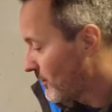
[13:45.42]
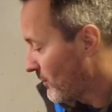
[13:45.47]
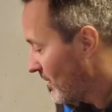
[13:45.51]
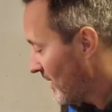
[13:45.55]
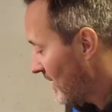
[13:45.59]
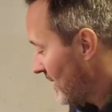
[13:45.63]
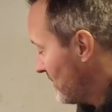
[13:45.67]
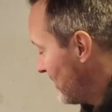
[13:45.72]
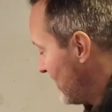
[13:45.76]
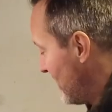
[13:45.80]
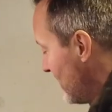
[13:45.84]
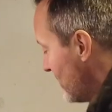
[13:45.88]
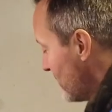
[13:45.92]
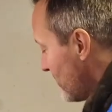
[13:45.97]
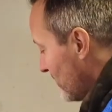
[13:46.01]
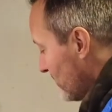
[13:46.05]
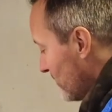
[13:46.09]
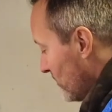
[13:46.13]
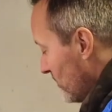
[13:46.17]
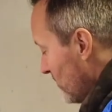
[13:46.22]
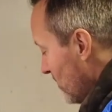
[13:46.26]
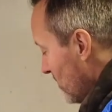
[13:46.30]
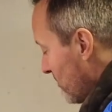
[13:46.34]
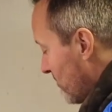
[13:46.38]
But while I'm here
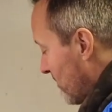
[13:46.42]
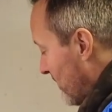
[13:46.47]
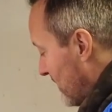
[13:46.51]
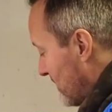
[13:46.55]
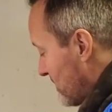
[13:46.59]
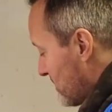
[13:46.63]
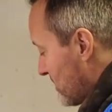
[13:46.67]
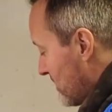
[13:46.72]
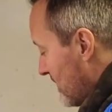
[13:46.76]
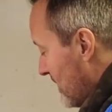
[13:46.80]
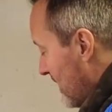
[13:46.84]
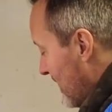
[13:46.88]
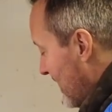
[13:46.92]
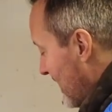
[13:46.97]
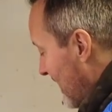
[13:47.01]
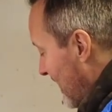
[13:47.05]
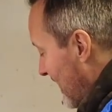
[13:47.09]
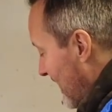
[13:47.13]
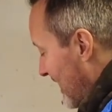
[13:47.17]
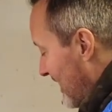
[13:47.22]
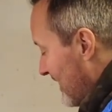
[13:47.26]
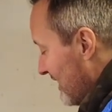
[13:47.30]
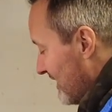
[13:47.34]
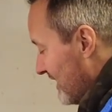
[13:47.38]
on the workbench,
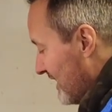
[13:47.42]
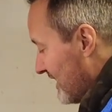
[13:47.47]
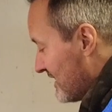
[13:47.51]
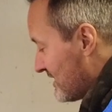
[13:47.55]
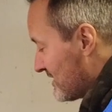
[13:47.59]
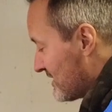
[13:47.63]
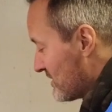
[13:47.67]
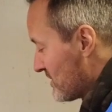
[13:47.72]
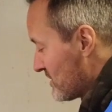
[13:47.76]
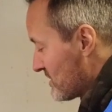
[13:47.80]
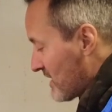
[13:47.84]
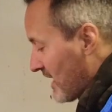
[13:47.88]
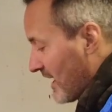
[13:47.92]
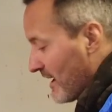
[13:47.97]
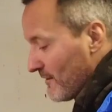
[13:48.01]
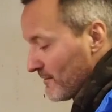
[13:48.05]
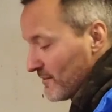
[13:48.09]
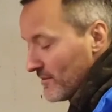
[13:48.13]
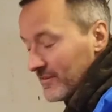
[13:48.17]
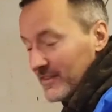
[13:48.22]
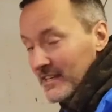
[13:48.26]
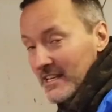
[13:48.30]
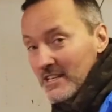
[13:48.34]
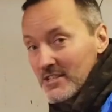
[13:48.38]
I like to just
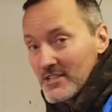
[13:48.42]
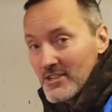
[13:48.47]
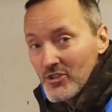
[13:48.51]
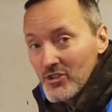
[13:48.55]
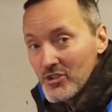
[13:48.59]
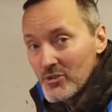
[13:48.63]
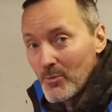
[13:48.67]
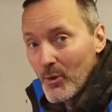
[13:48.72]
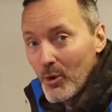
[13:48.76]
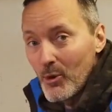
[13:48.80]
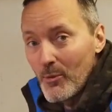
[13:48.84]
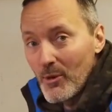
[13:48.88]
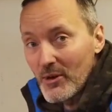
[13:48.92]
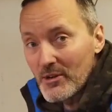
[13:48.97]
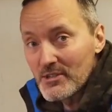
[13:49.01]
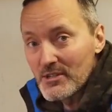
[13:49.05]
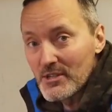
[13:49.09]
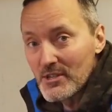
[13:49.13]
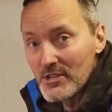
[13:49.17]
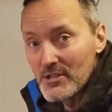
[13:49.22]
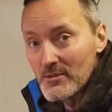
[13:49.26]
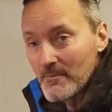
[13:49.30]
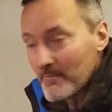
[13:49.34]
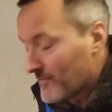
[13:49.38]
have these small
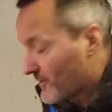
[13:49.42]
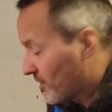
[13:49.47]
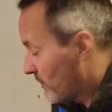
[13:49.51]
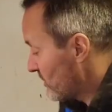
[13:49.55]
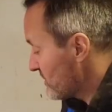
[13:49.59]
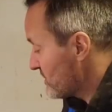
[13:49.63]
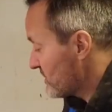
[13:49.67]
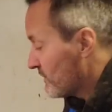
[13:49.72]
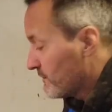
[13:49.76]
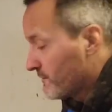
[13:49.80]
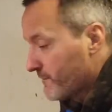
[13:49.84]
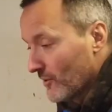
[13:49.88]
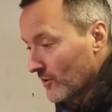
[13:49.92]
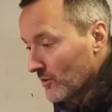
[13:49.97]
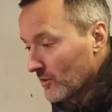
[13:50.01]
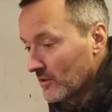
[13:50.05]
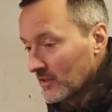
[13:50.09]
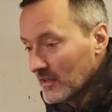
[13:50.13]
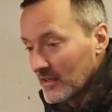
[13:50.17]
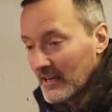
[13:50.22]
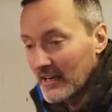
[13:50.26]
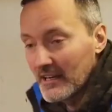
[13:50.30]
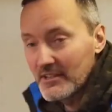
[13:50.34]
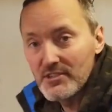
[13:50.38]
boxes. And once they're
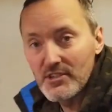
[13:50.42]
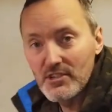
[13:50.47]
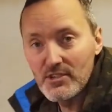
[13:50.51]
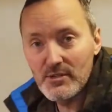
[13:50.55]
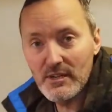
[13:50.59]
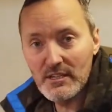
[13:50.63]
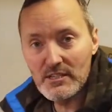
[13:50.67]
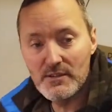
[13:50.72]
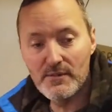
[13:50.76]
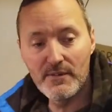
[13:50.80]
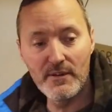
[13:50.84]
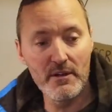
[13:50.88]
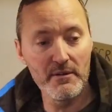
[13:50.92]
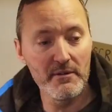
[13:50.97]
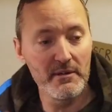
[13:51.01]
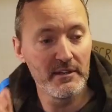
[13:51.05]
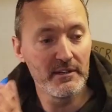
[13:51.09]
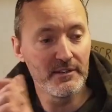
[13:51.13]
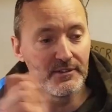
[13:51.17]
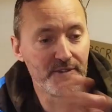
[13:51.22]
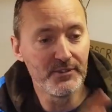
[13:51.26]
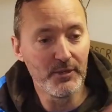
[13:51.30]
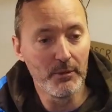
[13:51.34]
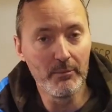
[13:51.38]
full, I just transfer
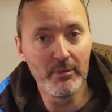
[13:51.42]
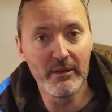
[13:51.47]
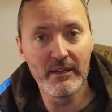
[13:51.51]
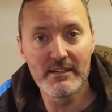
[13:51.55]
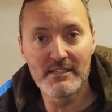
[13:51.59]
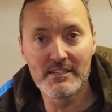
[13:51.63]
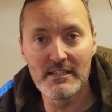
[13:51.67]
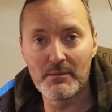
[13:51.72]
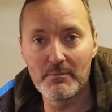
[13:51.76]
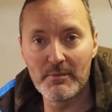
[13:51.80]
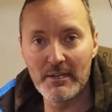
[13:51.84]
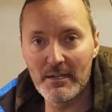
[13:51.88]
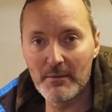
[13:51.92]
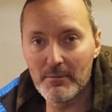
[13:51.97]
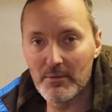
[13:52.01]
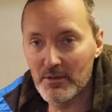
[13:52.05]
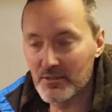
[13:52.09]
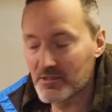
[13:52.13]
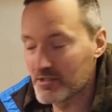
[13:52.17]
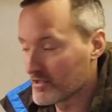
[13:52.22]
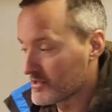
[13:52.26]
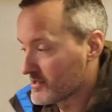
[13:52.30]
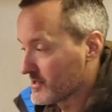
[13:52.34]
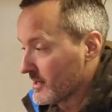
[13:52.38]
it and dump it into the bigger
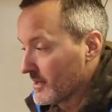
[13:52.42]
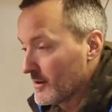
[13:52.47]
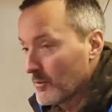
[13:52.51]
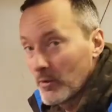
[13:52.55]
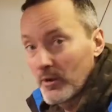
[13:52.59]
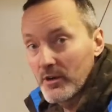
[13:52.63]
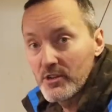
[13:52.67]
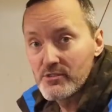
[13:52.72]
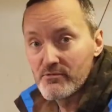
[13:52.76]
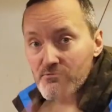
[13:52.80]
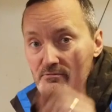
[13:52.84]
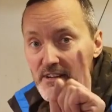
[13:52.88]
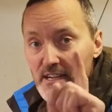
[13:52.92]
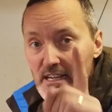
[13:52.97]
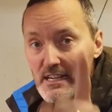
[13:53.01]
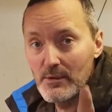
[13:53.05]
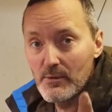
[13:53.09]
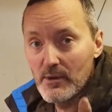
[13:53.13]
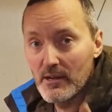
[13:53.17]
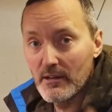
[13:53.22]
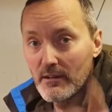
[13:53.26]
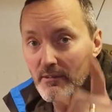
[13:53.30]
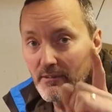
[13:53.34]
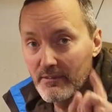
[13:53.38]
boxes. Works
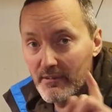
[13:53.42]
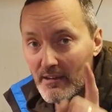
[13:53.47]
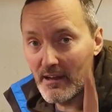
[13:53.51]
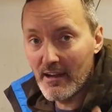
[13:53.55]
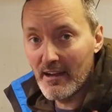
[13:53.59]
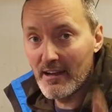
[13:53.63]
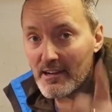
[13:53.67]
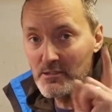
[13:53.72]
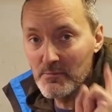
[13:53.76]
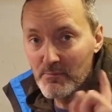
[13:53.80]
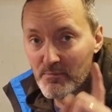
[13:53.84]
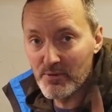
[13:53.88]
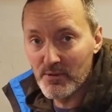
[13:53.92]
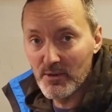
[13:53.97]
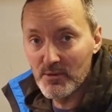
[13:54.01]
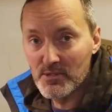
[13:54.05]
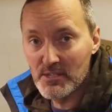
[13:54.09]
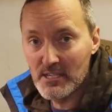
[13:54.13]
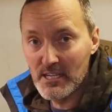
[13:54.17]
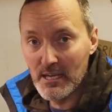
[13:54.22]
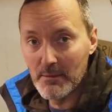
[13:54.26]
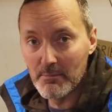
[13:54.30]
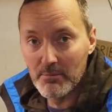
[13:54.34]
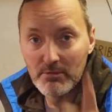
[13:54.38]
really well. That is a
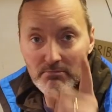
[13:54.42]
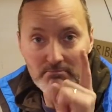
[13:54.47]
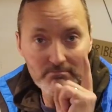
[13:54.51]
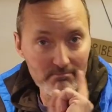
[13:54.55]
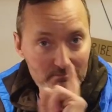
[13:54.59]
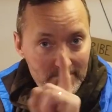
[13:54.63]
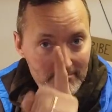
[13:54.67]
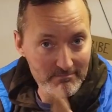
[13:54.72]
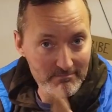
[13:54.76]
pro tip.